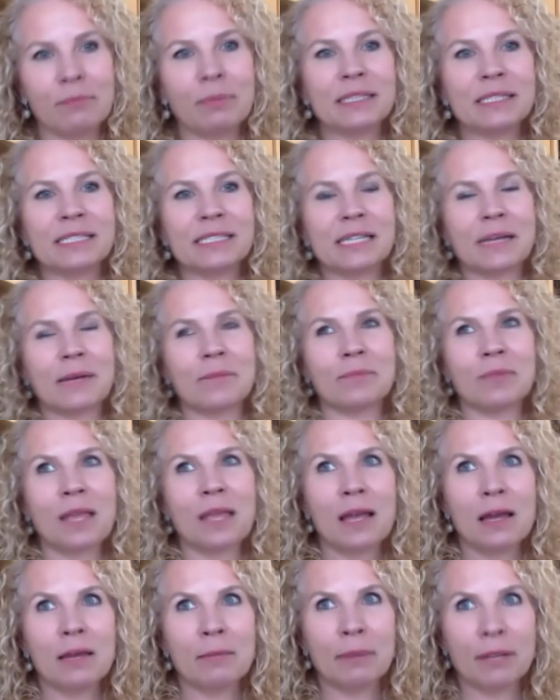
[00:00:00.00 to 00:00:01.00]
But um,
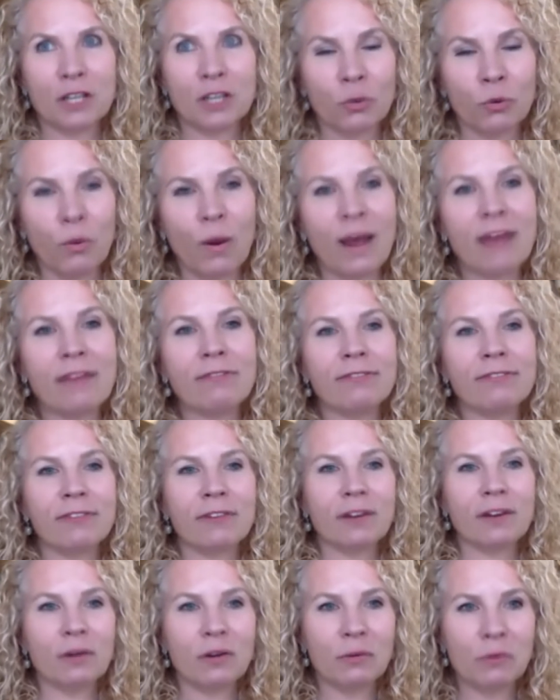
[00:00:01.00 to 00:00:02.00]
but your wife
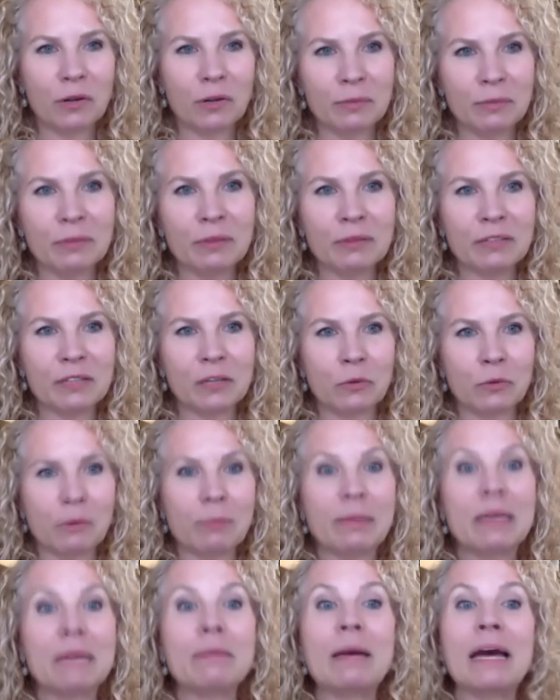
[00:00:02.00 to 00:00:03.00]
will you know will
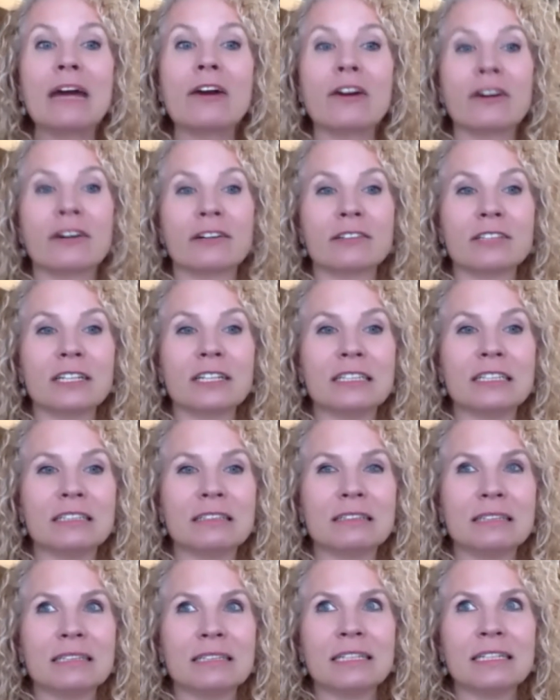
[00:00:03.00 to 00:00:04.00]
be better eh,
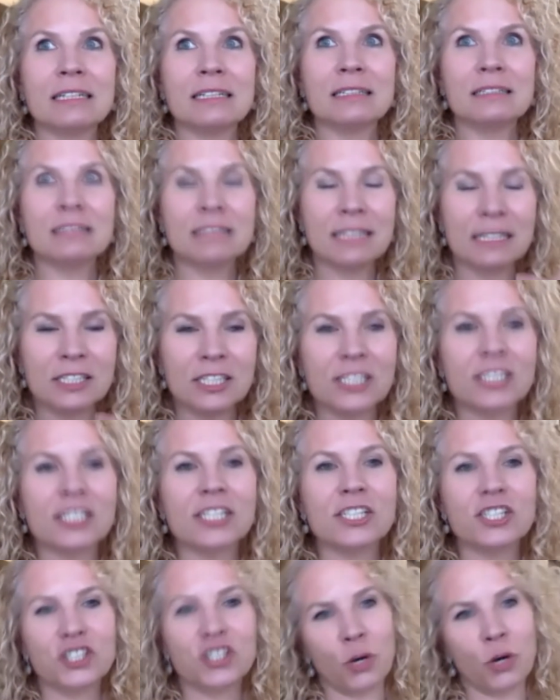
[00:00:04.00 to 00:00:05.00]
to, to
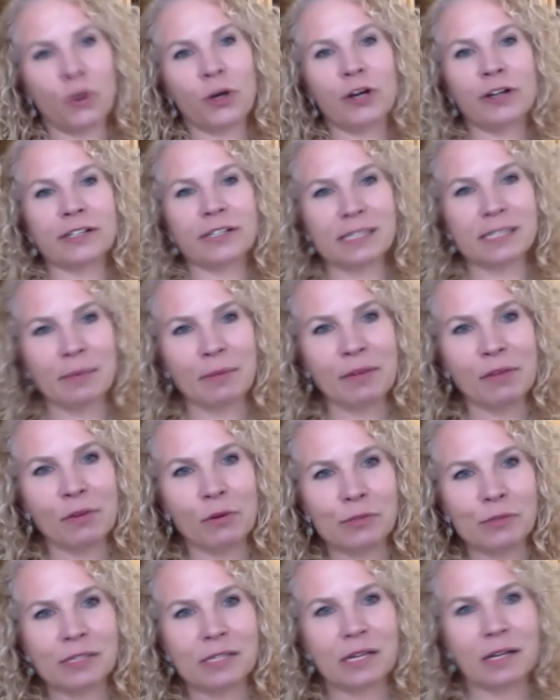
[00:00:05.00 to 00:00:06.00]
just show her some of
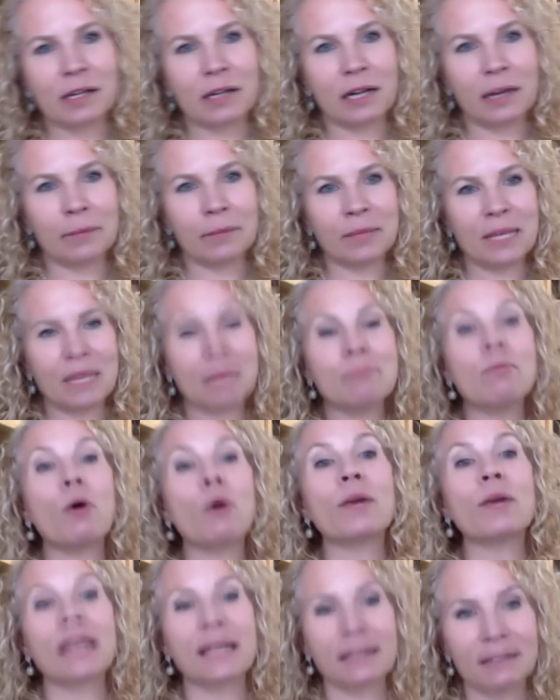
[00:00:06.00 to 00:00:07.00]
those um,
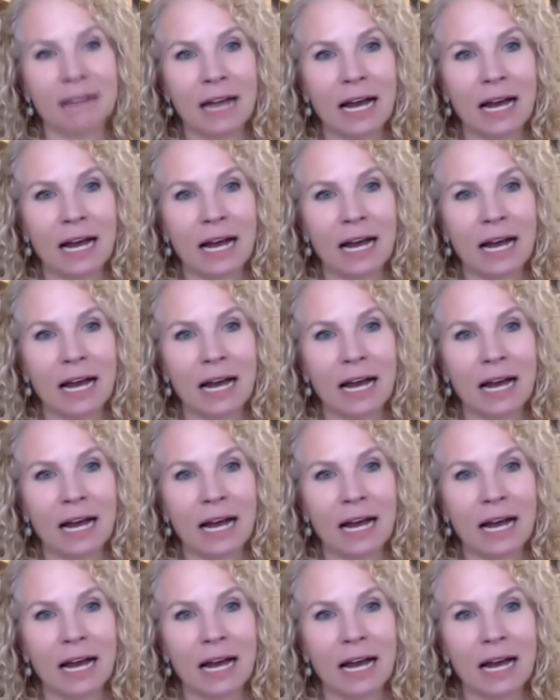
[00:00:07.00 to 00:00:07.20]
emoting